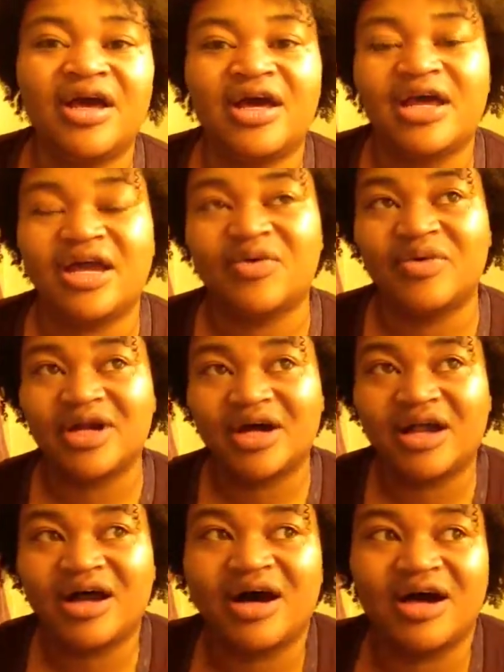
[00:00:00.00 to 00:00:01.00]
And I don't want to
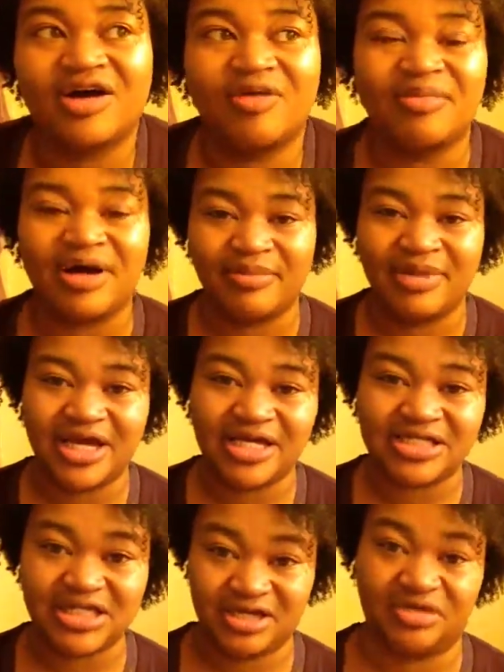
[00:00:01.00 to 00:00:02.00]
clog up my
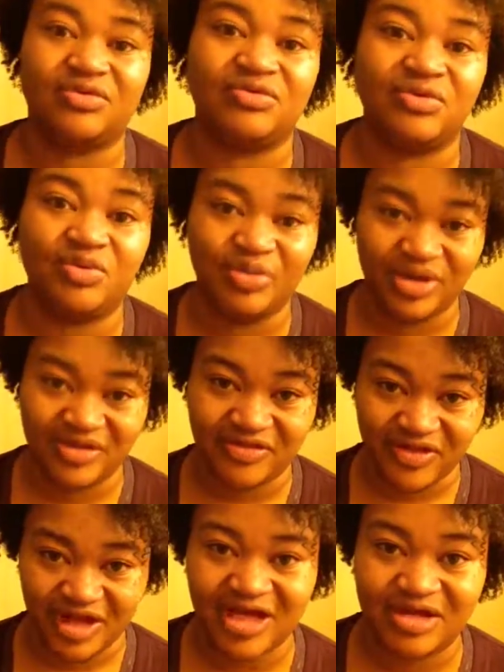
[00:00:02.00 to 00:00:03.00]
main channel
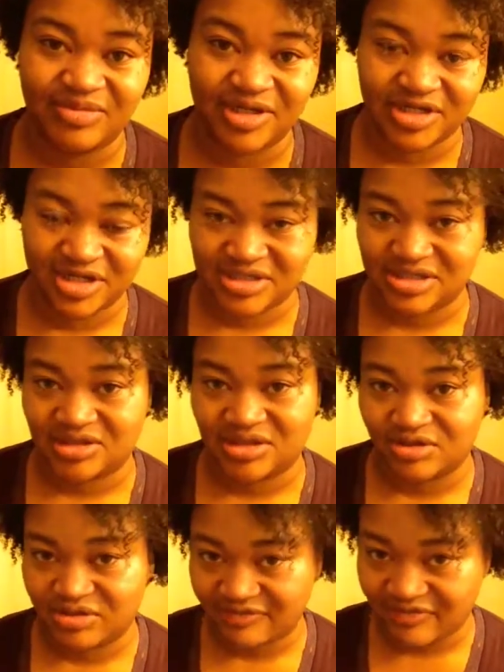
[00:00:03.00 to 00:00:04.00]
with that, because, you
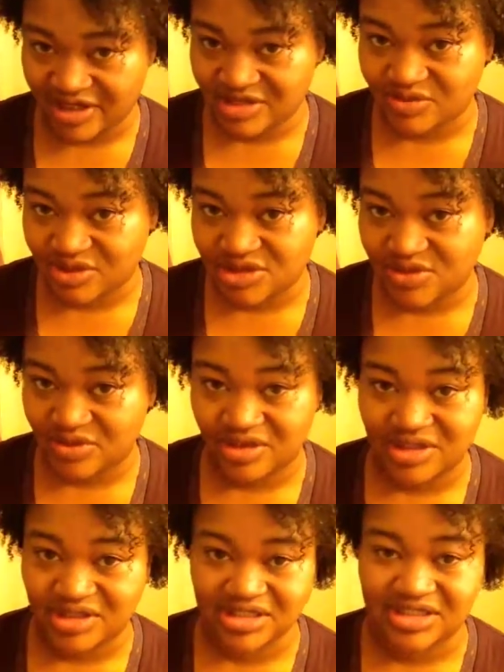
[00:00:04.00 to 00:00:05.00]
know, if that's what you
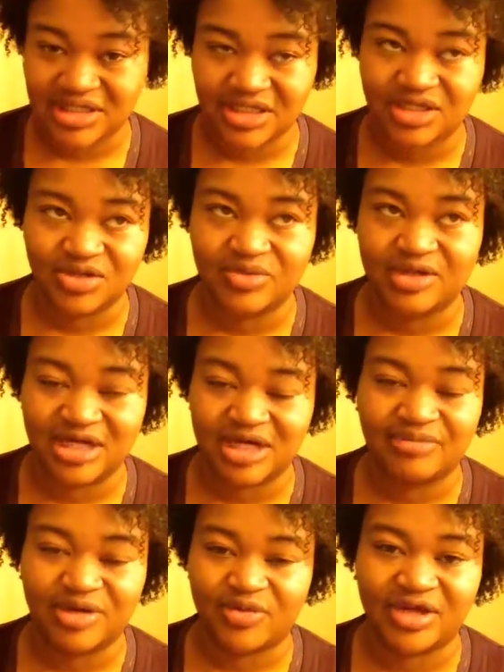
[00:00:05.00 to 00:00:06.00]
wanted to see, you would
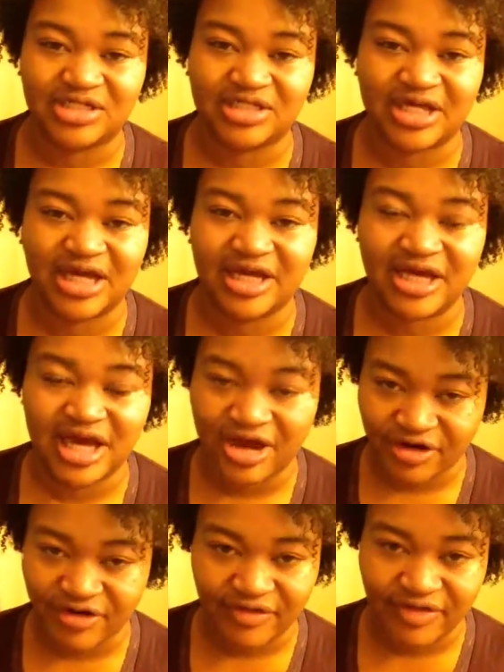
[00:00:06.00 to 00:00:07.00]
not be watching a
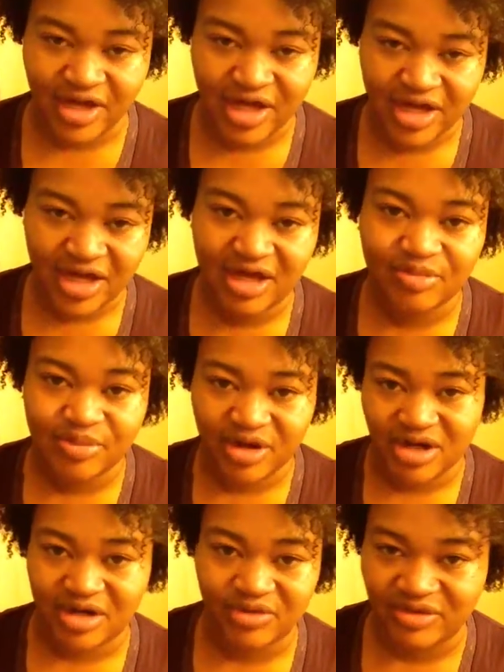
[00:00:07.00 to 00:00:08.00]
hair and
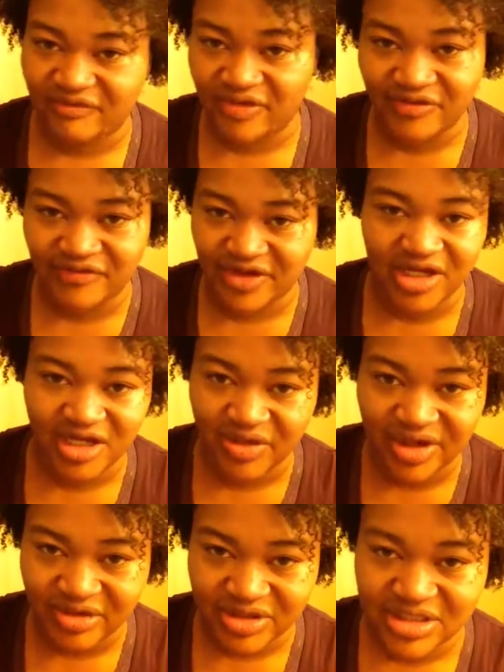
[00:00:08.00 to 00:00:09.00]
product review video
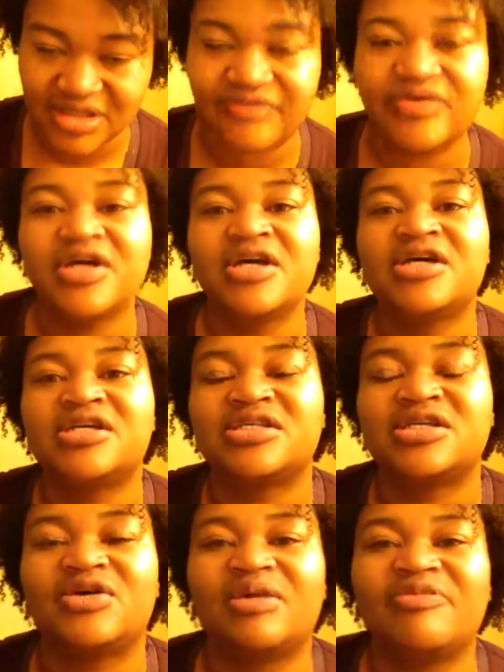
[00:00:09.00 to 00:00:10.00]
and all this stuff.
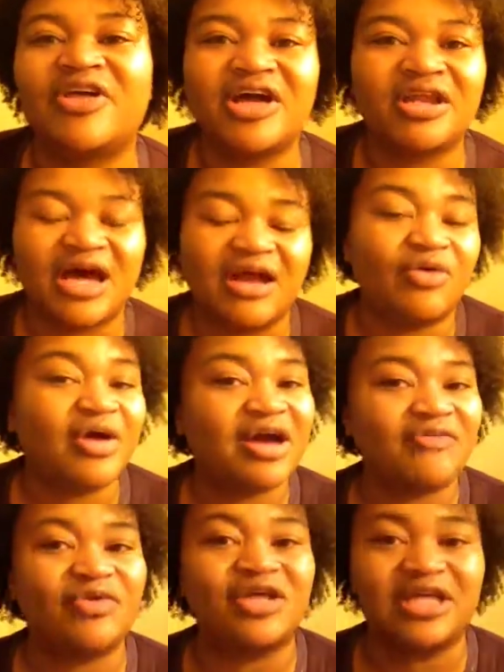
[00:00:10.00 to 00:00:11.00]
So I'm thinking, I don't
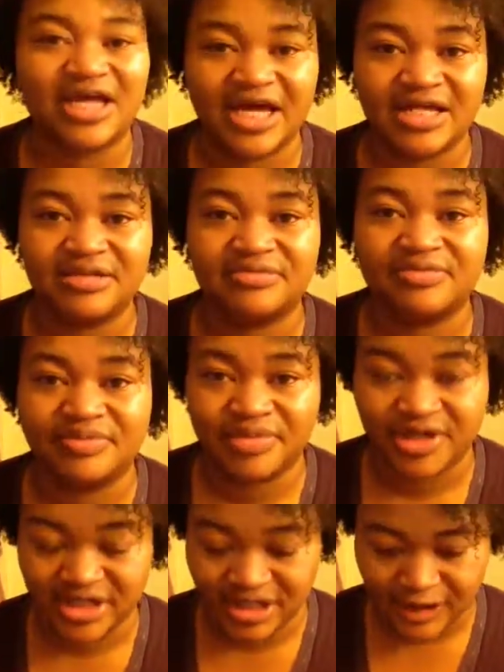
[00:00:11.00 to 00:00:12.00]
have one yet,
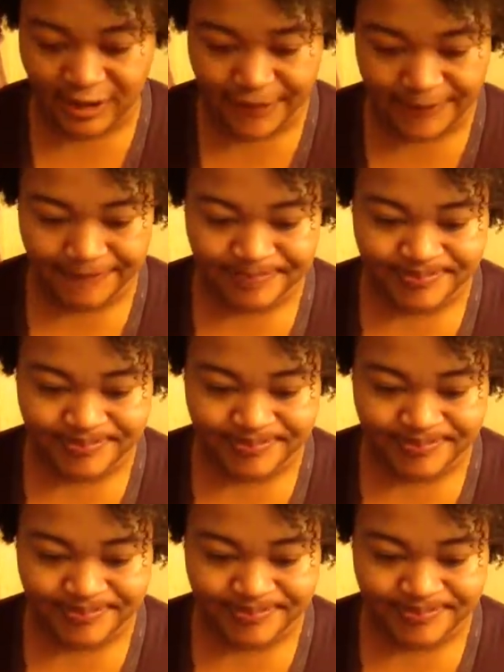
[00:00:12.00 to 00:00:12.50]
but I'm